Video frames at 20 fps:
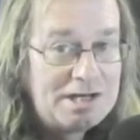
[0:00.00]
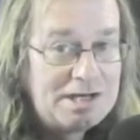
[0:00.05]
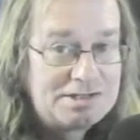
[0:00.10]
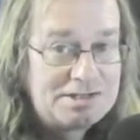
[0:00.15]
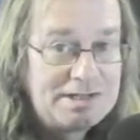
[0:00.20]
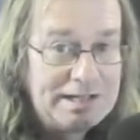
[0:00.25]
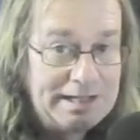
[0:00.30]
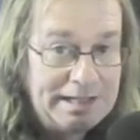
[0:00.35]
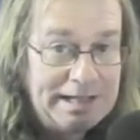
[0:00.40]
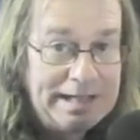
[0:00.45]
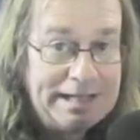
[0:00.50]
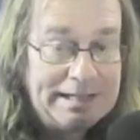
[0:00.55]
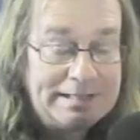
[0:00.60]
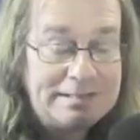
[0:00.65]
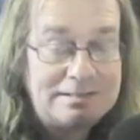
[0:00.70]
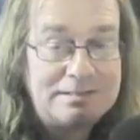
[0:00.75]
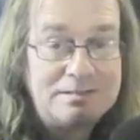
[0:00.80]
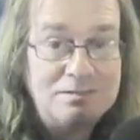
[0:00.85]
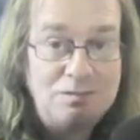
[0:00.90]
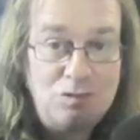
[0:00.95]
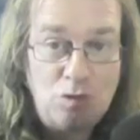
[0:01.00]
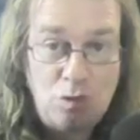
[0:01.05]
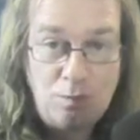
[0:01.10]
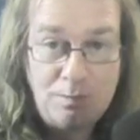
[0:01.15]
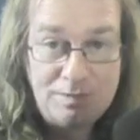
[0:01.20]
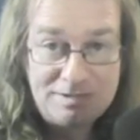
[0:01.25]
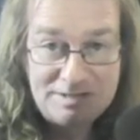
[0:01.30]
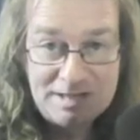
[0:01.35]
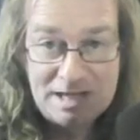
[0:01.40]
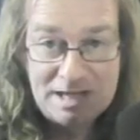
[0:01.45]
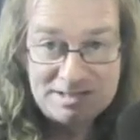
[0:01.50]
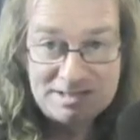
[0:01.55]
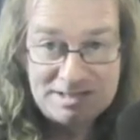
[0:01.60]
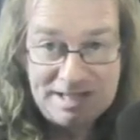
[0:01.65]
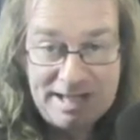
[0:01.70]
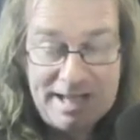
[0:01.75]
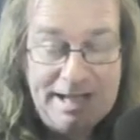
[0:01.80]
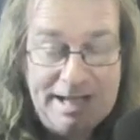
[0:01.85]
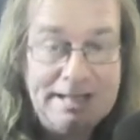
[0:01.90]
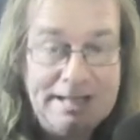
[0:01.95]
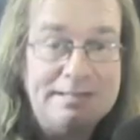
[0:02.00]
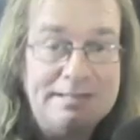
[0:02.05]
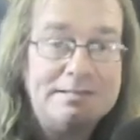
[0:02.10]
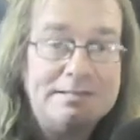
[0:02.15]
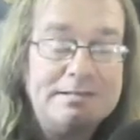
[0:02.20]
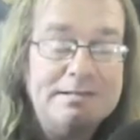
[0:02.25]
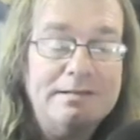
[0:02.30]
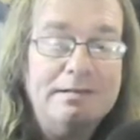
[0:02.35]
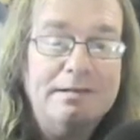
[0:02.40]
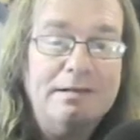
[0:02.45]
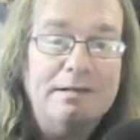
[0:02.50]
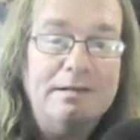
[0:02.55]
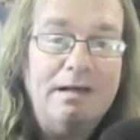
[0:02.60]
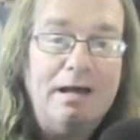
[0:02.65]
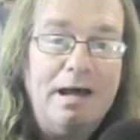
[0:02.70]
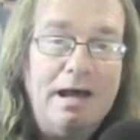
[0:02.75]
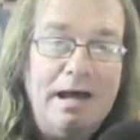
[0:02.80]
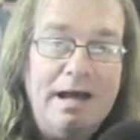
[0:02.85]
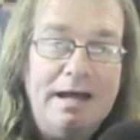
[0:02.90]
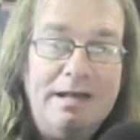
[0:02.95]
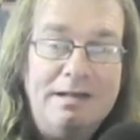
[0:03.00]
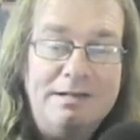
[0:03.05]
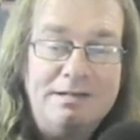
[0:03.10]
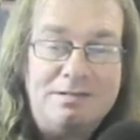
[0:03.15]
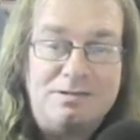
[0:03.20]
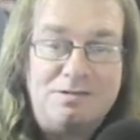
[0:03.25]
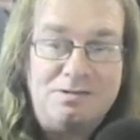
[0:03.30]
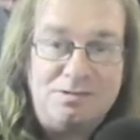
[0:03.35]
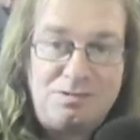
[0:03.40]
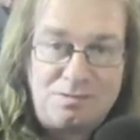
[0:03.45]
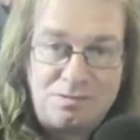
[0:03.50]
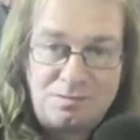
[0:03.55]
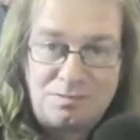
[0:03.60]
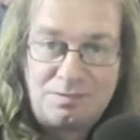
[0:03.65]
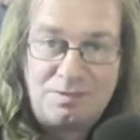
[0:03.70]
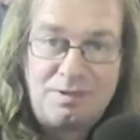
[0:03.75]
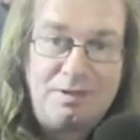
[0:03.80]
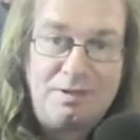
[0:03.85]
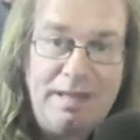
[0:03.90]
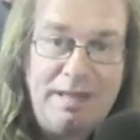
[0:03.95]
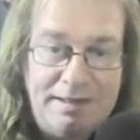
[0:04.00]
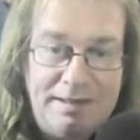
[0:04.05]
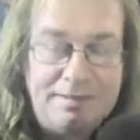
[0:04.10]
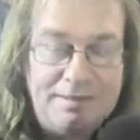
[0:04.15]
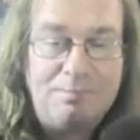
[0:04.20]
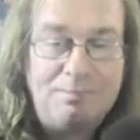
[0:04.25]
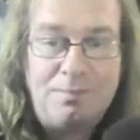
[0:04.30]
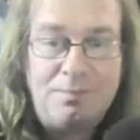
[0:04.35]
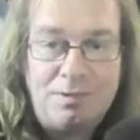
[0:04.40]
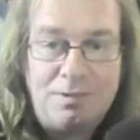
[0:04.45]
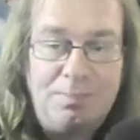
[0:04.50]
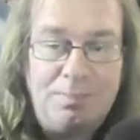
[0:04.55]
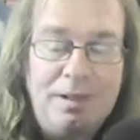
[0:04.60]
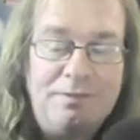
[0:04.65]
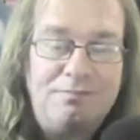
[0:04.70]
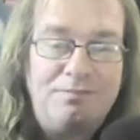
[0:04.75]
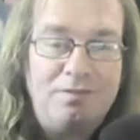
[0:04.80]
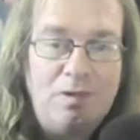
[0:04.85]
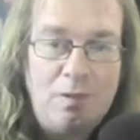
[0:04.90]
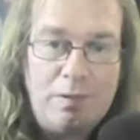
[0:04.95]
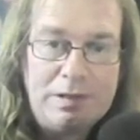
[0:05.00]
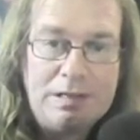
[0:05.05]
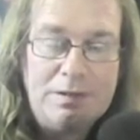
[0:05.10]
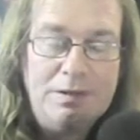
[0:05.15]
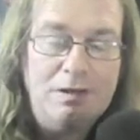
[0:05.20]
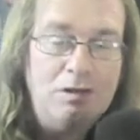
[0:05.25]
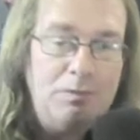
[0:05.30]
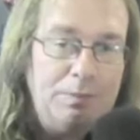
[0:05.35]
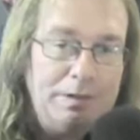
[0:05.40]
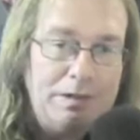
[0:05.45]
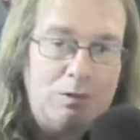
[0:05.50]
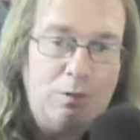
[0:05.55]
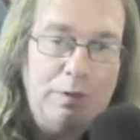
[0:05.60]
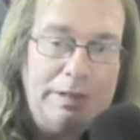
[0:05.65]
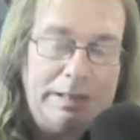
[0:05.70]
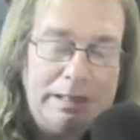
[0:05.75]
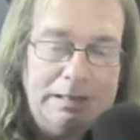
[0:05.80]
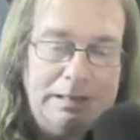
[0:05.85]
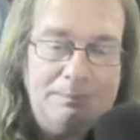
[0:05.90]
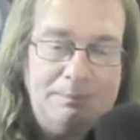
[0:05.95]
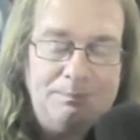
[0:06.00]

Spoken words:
their legs, you will massage their hands, and get the blood flowing a little bit quicker.